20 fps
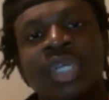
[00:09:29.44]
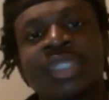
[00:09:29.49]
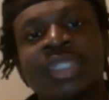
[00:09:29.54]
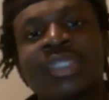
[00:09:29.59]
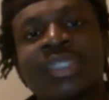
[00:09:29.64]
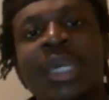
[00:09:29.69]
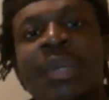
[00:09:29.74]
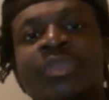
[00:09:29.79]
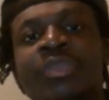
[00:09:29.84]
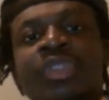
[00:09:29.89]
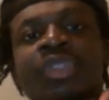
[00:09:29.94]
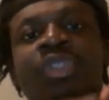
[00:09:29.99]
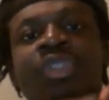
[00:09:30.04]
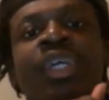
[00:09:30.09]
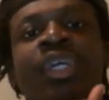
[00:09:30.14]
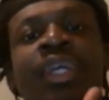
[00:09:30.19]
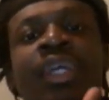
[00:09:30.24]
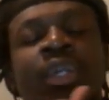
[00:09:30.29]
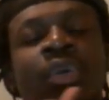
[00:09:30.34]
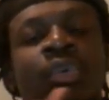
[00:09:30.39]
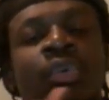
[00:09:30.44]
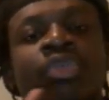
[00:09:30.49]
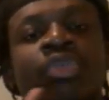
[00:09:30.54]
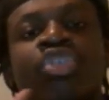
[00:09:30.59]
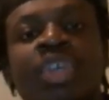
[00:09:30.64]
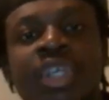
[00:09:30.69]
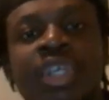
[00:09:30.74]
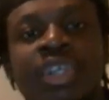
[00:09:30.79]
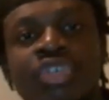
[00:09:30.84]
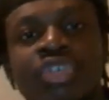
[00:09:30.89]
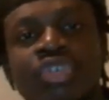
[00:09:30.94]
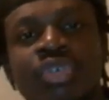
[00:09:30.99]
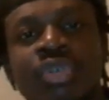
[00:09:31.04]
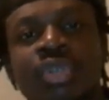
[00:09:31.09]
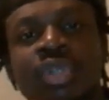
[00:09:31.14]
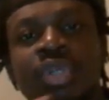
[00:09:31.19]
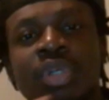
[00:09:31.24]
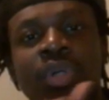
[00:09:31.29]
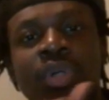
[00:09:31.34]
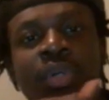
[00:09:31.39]
times of your day that don't change,
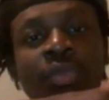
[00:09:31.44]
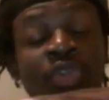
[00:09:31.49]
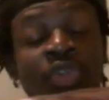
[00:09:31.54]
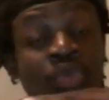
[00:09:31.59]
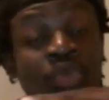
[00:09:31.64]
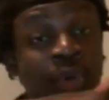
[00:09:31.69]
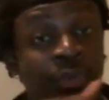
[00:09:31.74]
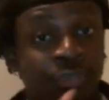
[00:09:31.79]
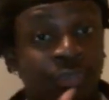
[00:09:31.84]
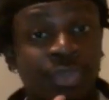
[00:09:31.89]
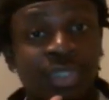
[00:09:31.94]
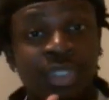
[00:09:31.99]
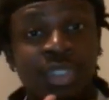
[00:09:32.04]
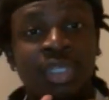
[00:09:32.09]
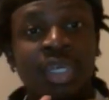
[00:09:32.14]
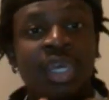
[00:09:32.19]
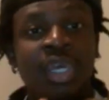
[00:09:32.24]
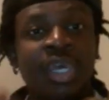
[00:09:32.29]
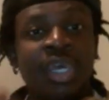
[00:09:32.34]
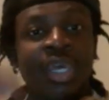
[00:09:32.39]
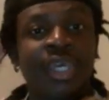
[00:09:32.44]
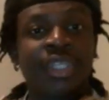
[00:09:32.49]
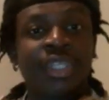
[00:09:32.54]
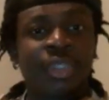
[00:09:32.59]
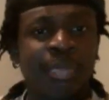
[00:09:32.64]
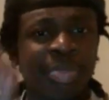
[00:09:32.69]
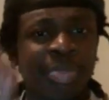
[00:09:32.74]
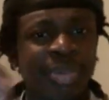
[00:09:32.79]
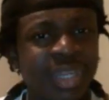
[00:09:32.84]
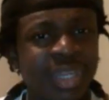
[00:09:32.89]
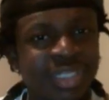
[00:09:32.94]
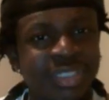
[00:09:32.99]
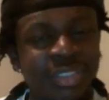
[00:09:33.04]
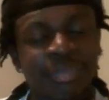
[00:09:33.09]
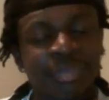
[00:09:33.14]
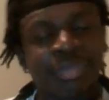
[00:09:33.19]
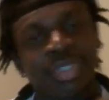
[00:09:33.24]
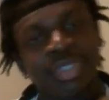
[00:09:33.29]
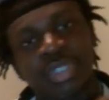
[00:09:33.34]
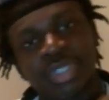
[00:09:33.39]
and when you are free, and you plug
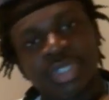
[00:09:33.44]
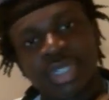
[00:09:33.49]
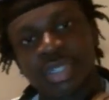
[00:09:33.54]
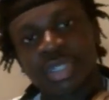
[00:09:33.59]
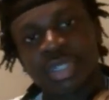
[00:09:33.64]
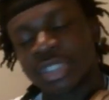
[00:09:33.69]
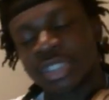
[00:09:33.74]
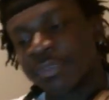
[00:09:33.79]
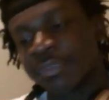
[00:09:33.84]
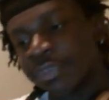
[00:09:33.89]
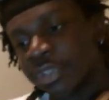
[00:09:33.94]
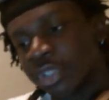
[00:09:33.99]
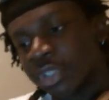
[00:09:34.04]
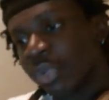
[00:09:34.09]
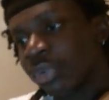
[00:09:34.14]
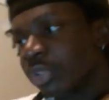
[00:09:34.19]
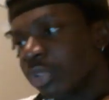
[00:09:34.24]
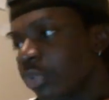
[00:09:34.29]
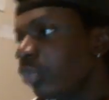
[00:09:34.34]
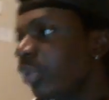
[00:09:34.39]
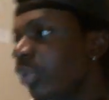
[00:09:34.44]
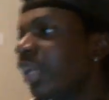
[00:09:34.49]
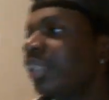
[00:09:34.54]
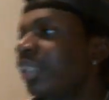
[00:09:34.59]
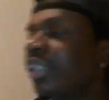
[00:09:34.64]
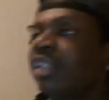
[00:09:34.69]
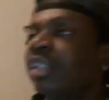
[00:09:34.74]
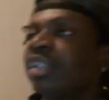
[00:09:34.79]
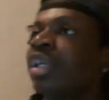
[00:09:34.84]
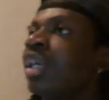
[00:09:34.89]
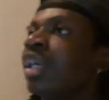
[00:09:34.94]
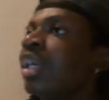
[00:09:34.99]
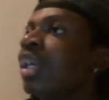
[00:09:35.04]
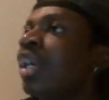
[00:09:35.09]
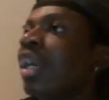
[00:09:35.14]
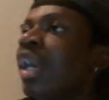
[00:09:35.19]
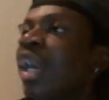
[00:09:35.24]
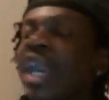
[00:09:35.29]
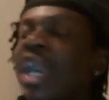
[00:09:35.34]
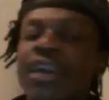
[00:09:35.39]
something in there. Because if you don't do that, then
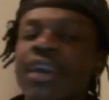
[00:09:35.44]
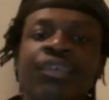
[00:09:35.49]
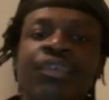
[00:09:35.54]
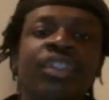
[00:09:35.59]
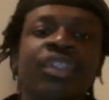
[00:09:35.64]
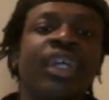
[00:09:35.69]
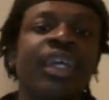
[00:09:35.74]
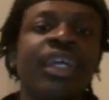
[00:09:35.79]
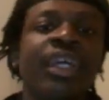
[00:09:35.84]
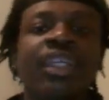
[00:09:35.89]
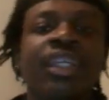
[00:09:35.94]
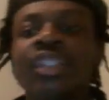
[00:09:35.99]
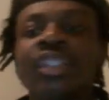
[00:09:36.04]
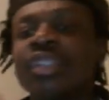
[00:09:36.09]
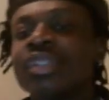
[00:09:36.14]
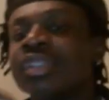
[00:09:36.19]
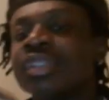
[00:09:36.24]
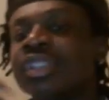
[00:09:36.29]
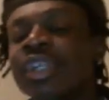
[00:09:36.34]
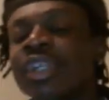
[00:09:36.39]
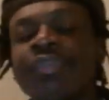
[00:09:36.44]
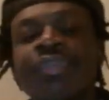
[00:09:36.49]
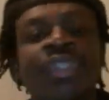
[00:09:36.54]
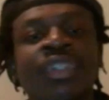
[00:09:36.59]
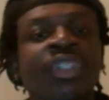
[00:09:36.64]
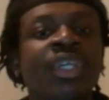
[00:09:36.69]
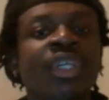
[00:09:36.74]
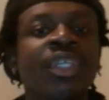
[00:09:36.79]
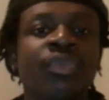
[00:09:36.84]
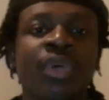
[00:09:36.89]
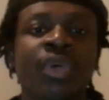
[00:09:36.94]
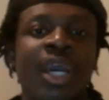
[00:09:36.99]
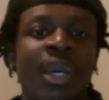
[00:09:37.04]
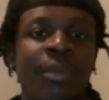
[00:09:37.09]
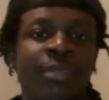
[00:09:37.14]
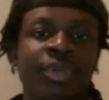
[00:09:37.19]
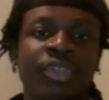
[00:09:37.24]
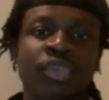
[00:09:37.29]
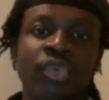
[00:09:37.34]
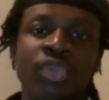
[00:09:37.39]
every day, different things will
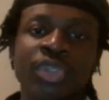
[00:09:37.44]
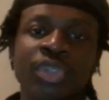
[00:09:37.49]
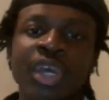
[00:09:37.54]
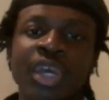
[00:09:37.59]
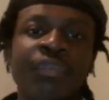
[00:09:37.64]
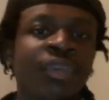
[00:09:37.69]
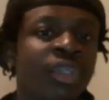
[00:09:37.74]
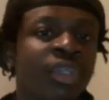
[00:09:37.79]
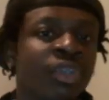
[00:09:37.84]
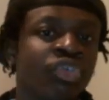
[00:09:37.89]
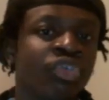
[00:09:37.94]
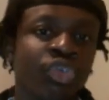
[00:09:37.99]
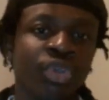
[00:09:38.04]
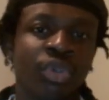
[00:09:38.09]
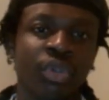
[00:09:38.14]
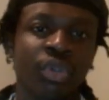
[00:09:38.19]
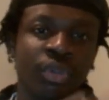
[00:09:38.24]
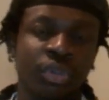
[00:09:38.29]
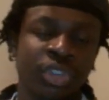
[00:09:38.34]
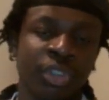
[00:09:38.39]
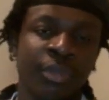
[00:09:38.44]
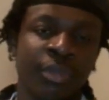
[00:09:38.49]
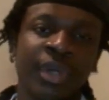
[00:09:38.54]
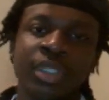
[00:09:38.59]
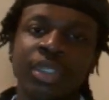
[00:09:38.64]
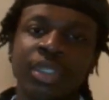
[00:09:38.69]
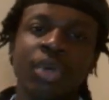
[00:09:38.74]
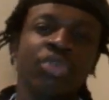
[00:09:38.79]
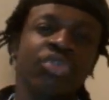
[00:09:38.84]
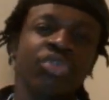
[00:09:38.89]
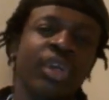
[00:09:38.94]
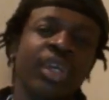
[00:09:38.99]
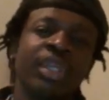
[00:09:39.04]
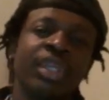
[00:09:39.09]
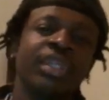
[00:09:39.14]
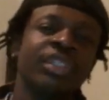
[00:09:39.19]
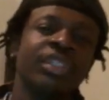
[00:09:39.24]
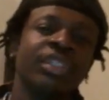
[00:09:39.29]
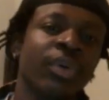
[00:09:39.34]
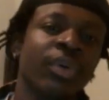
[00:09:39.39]
happen. You're never in control. Somebody calls you, hey,
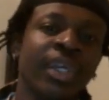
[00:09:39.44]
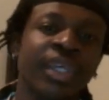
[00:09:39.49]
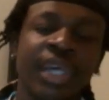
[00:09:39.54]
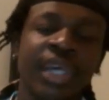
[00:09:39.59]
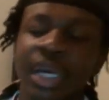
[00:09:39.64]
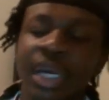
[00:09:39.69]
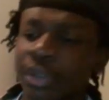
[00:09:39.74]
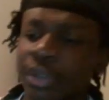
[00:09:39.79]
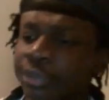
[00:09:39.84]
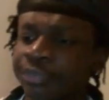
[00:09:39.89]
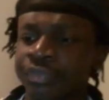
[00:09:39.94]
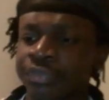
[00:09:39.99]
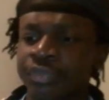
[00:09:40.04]
let's go hang out.